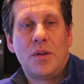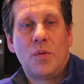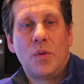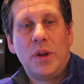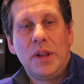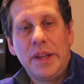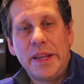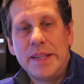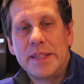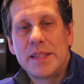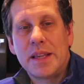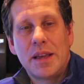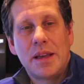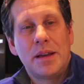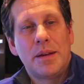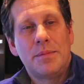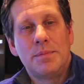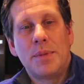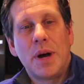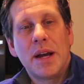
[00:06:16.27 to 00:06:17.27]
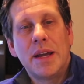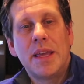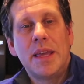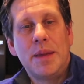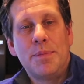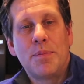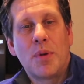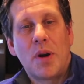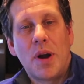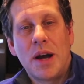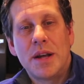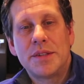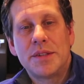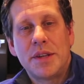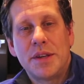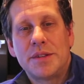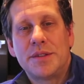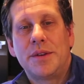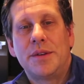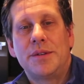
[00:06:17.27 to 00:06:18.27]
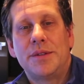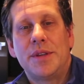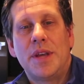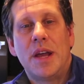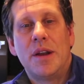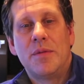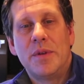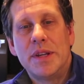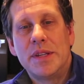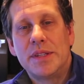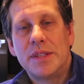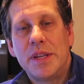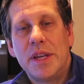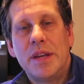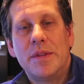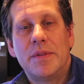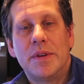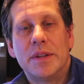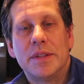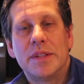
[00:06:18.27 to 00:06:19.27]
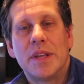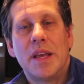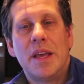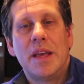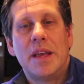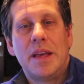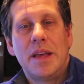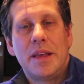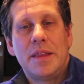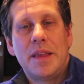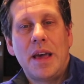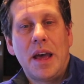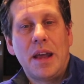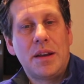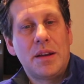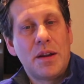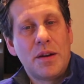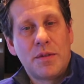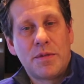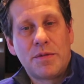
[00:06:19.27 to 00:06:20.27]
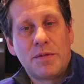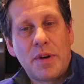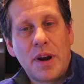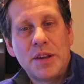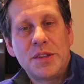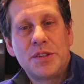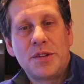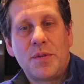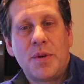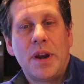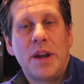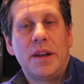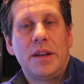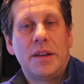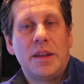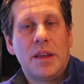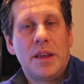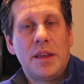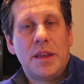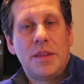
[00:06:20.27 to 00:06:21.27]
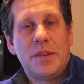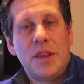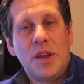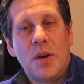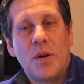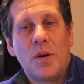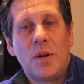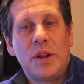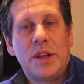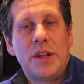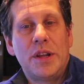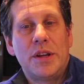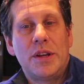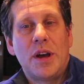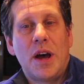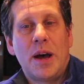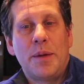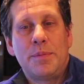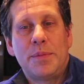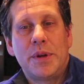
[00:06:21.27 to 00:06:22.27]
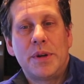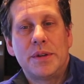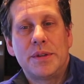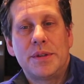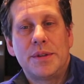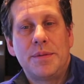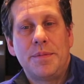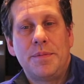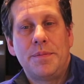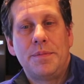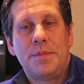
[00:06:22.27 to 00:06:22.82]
release buggy processors and receivers that frustrate the early adopters.